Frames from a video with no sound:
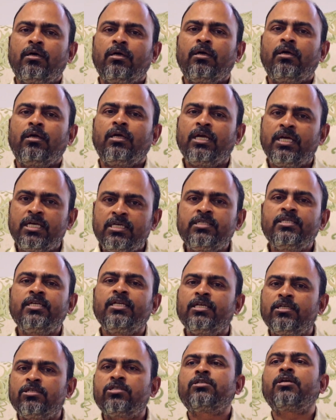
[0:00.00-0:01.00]

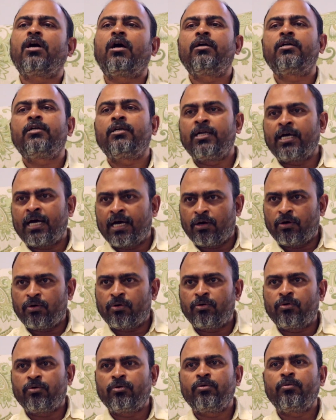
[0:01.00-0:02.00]
easily start
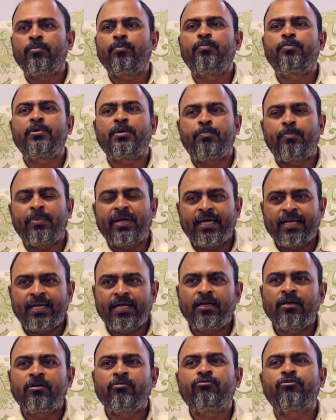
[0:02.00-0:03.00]
now
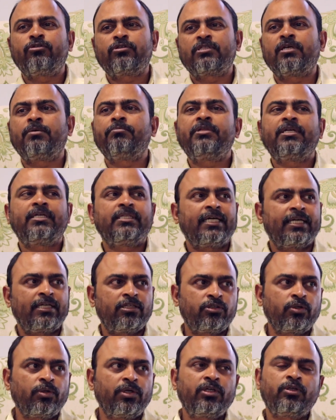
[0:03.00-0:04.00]
preparing for something that
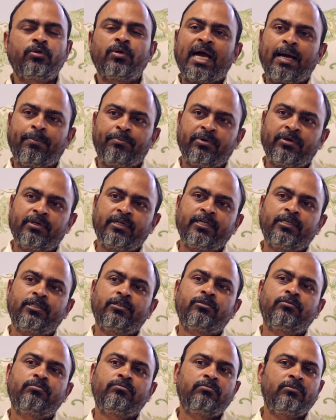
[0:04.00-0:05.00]
is going to happen
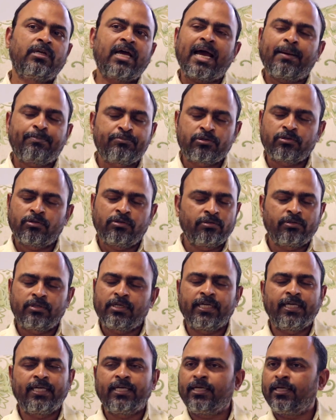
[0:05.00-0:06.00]

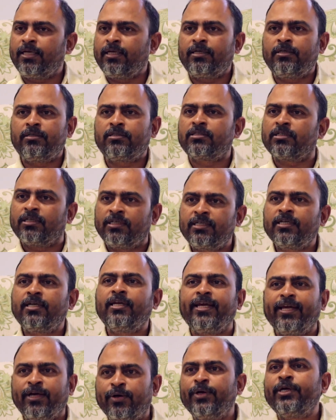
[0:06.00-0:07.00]
absolutely,
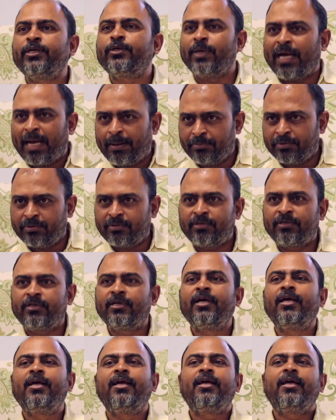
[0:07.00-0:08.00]
certainly going to happen
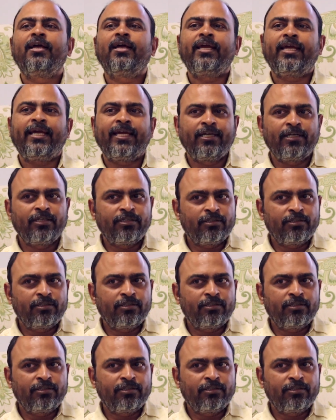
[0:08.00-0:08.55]
in